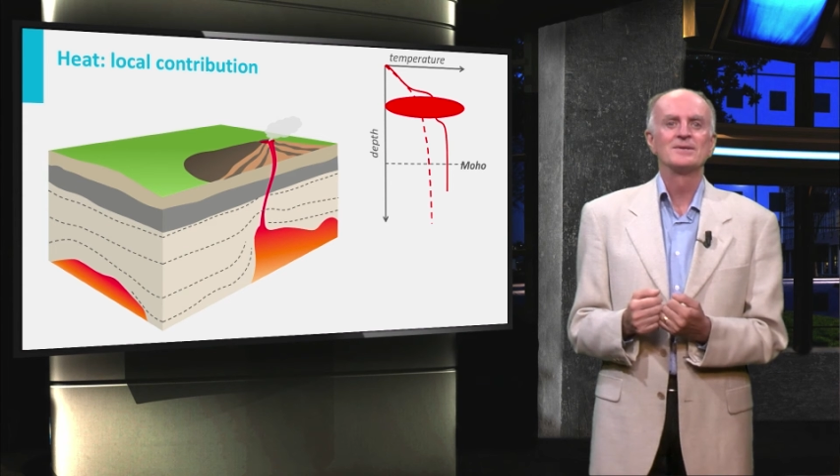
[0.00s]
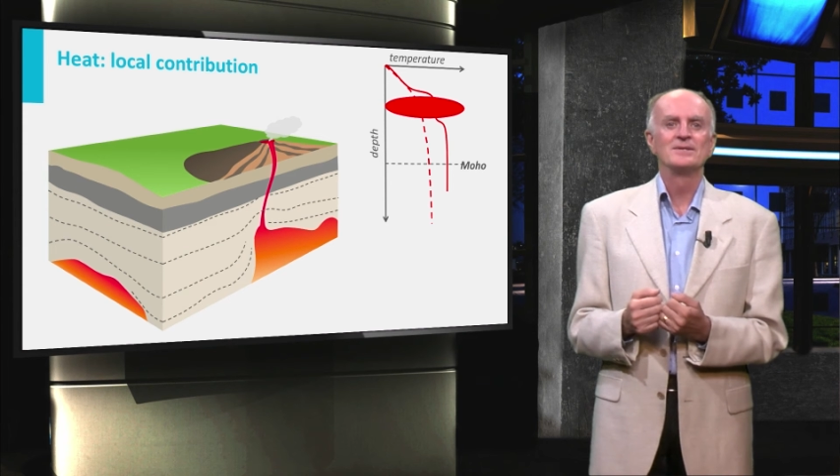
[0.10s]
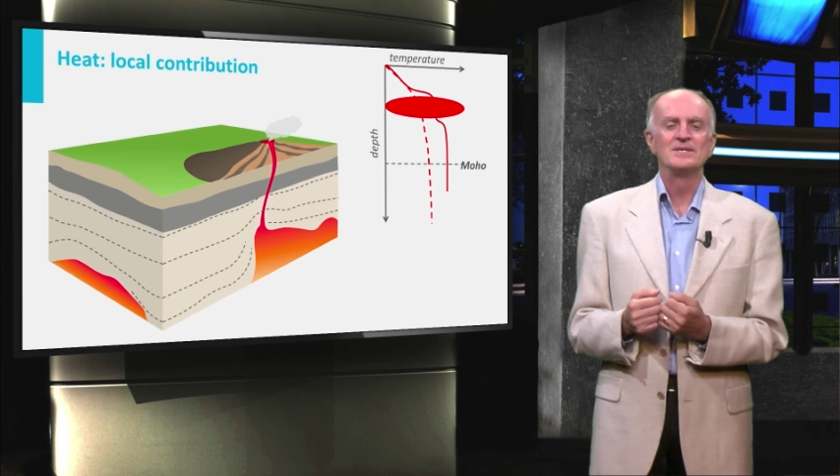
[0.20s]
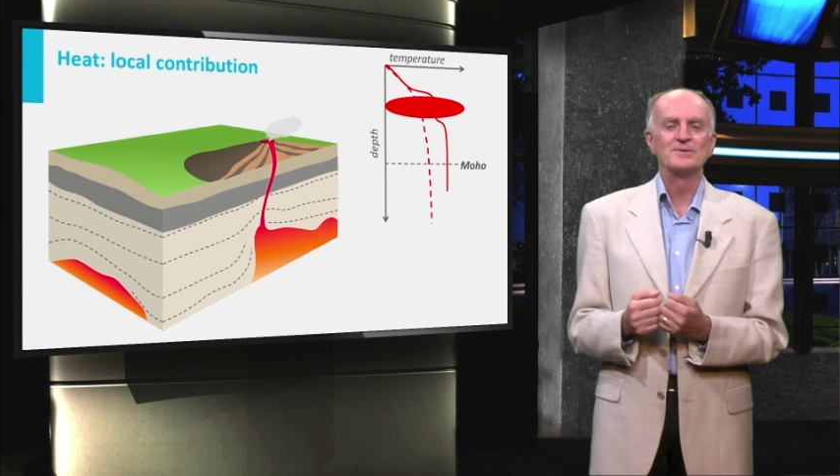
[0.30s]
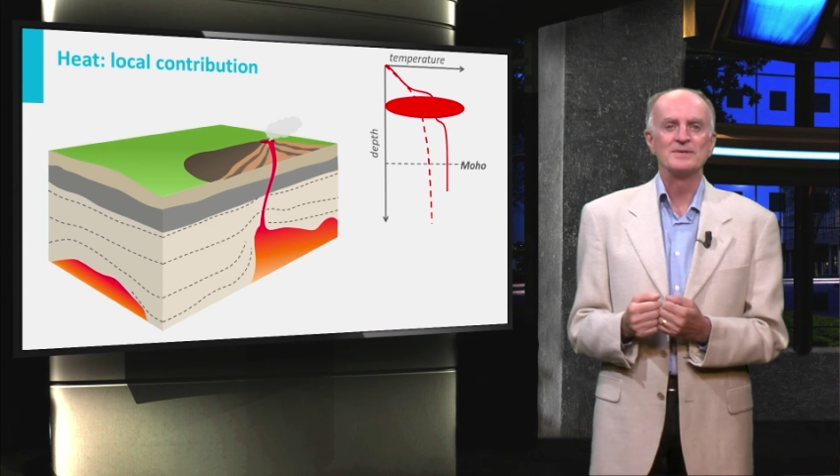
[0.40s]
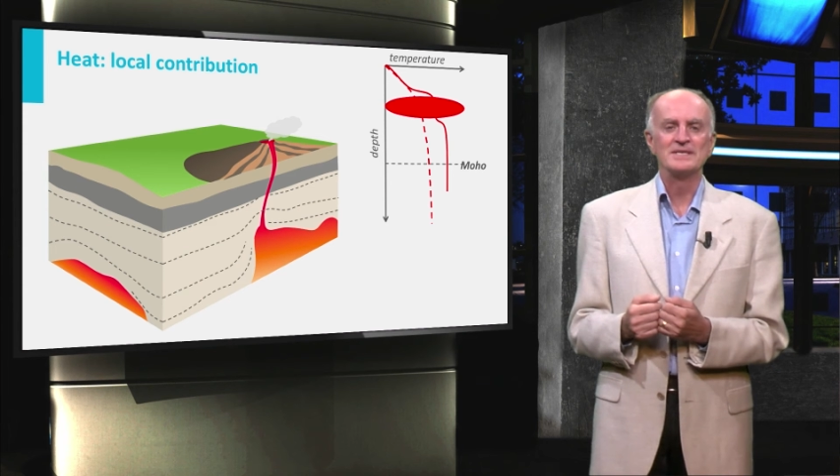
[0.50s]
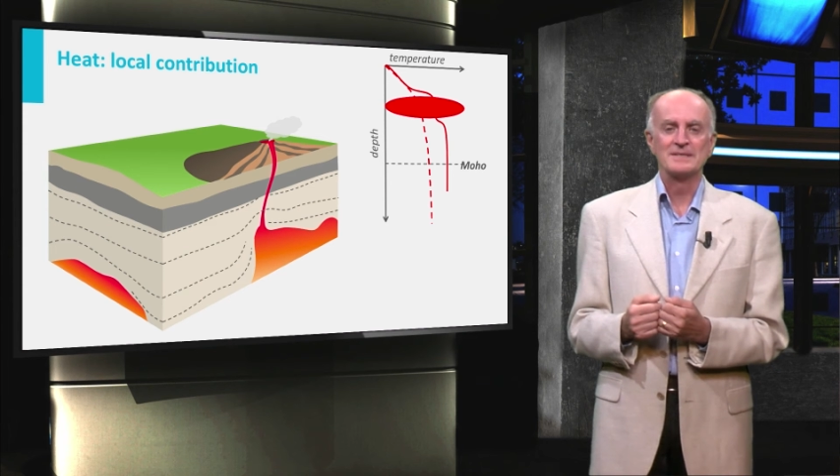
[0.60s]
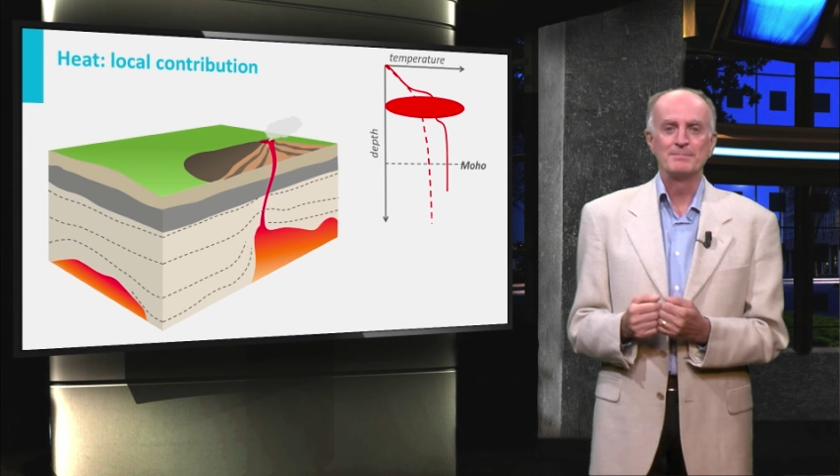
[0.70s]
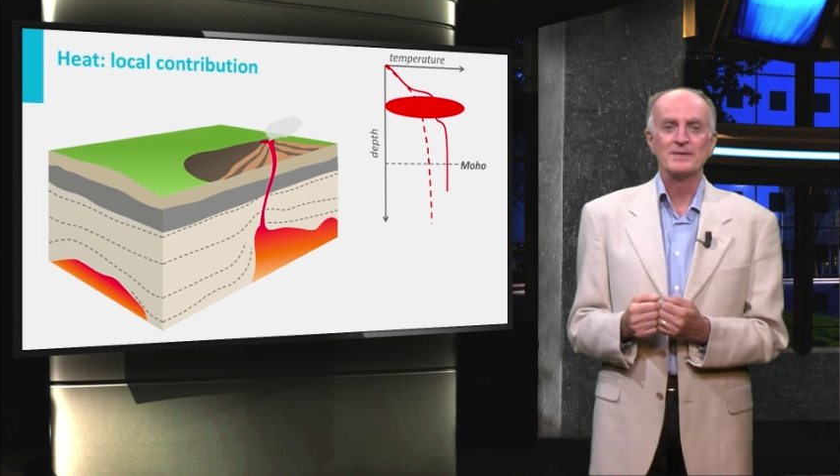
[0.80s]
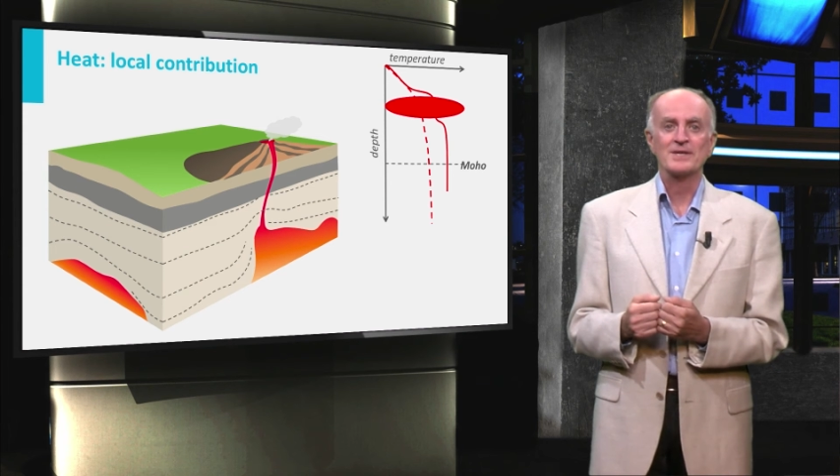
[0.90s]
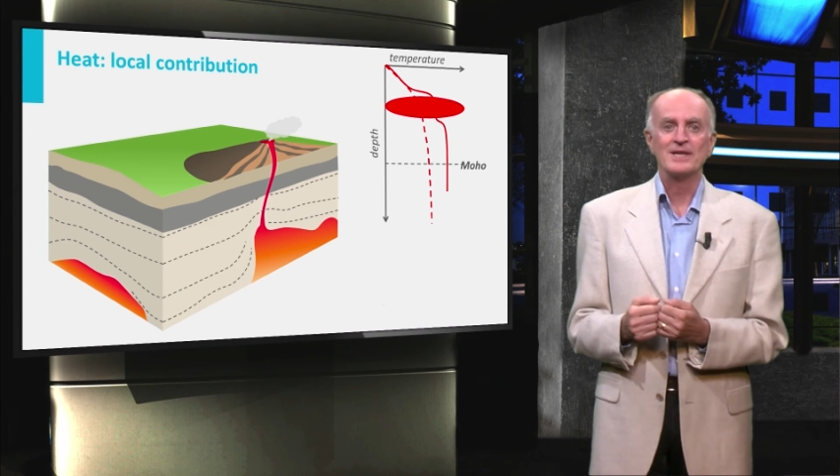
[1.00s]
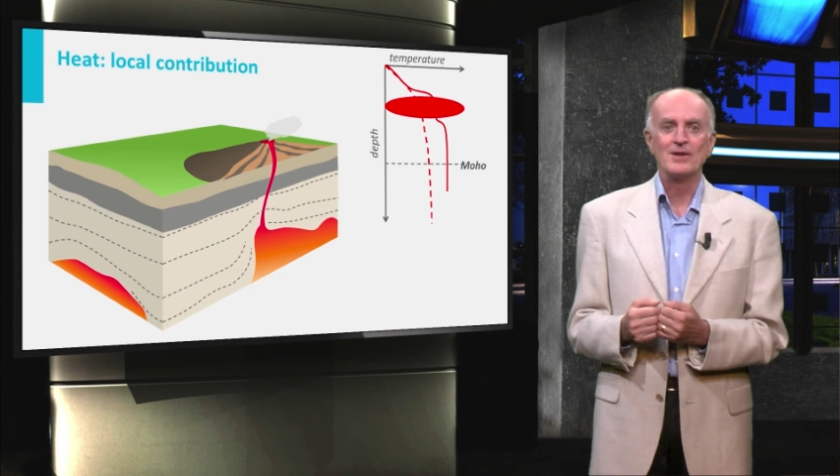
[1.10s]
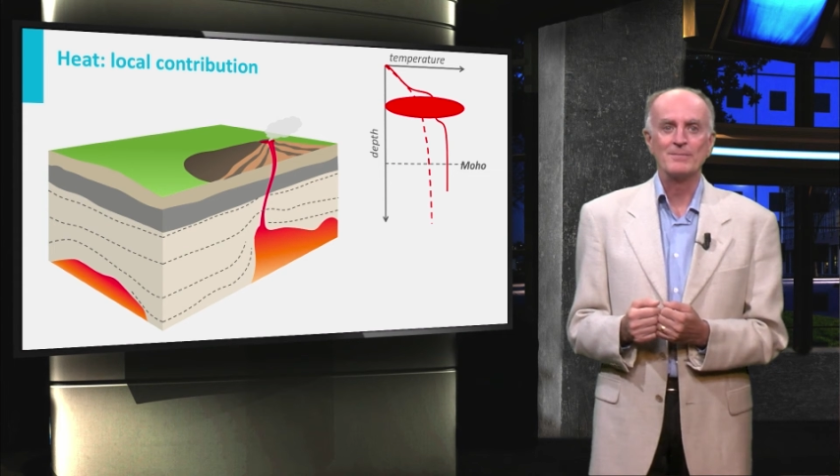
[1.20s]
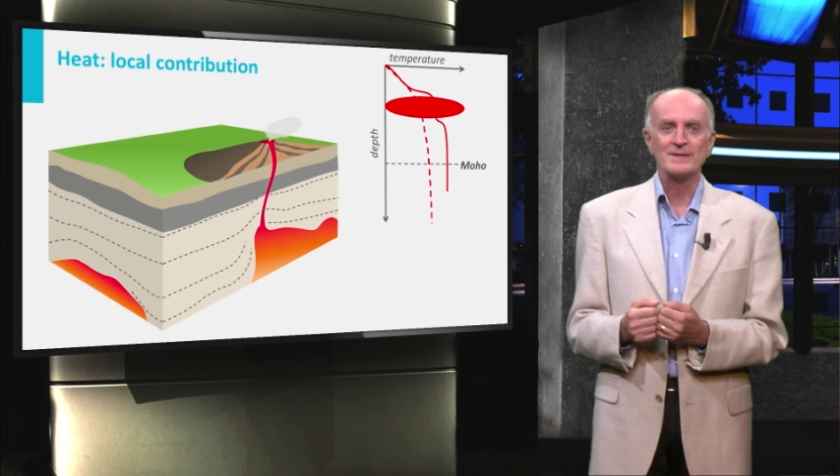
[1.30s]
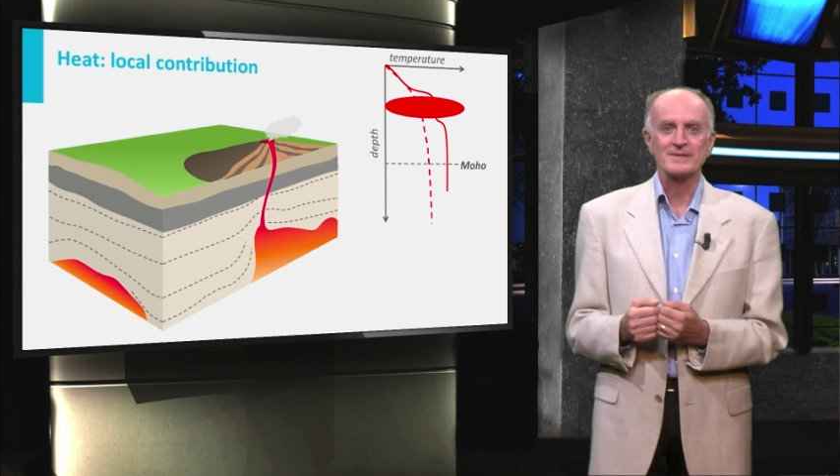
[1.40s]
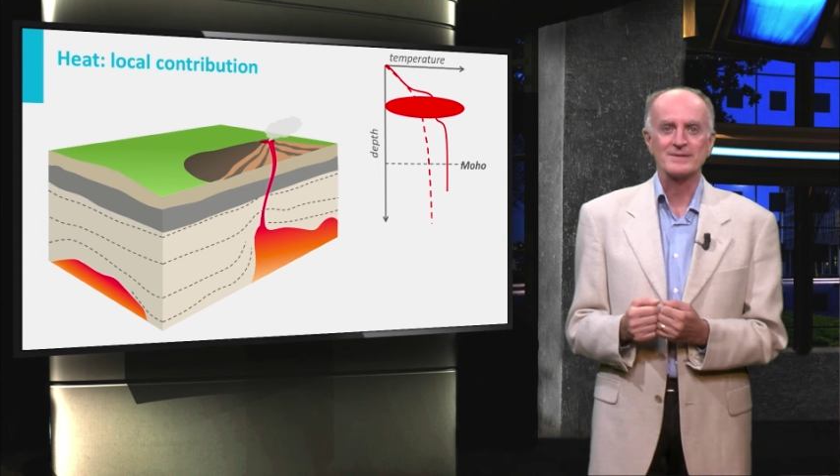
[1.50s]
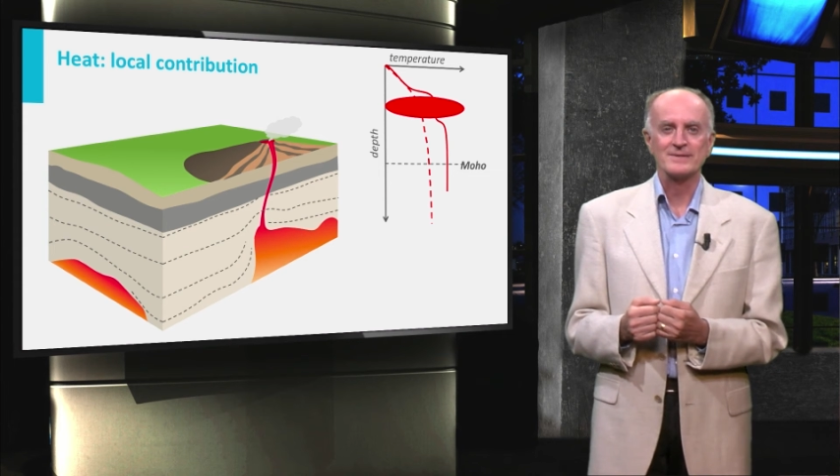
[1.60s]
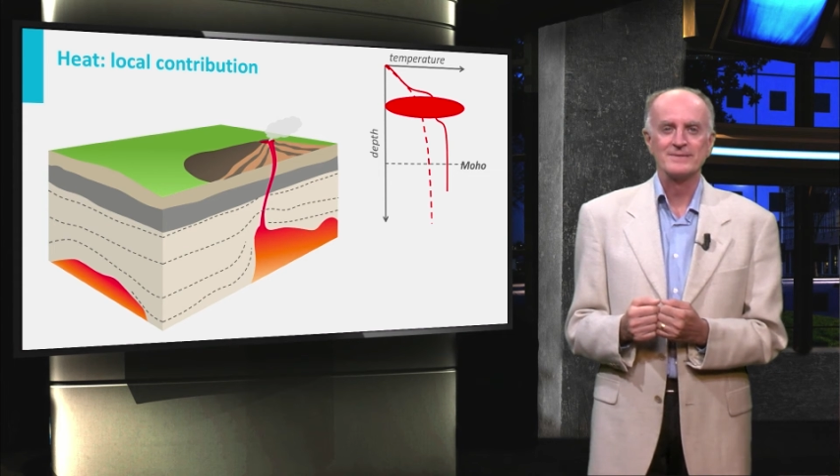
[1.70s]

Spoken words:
degrees per kilometer.